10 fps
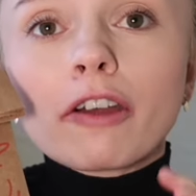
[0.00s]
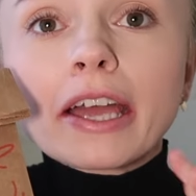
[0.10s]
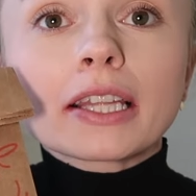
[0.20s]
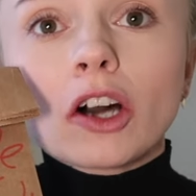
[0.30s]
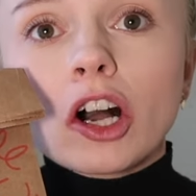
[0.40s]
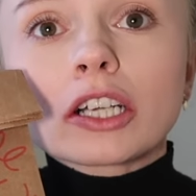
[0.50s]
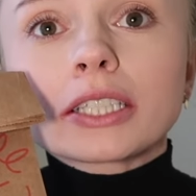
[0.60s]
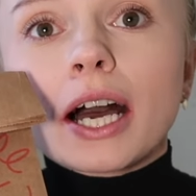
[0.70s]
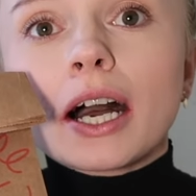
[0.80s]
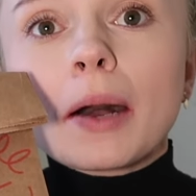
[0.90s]
for a long
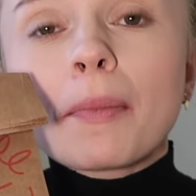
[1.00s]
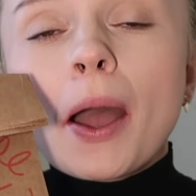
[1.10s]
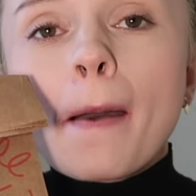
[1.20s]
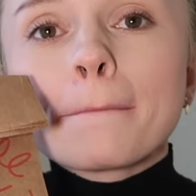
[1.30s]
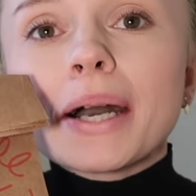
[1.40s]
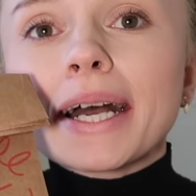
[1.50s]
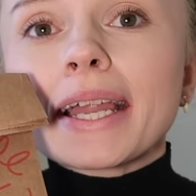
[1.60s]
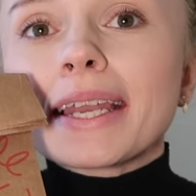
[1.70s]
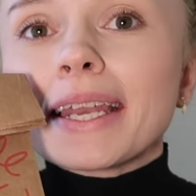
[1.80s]
time, but